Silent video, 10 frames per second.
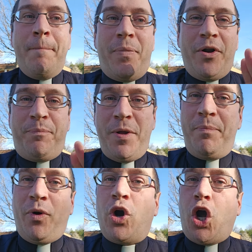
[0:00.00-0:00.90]
But if
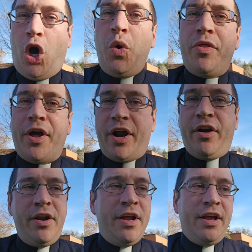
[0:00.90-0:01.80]
people go
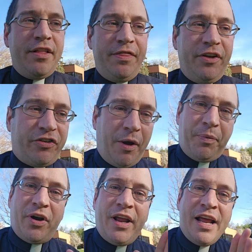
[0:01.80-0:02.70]
there, the
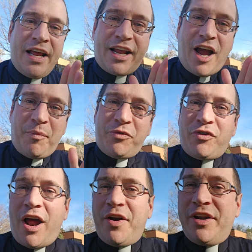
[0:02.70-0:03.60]
shepherd comes
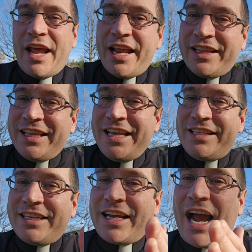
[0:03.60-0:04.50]
around and leads
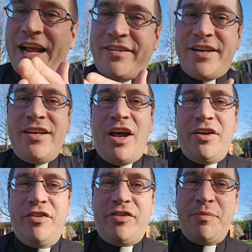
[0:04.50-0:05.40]
and guides and
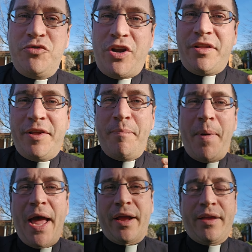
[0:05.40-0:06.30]
nudges them gently
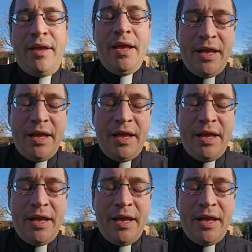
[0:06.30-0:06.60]
back.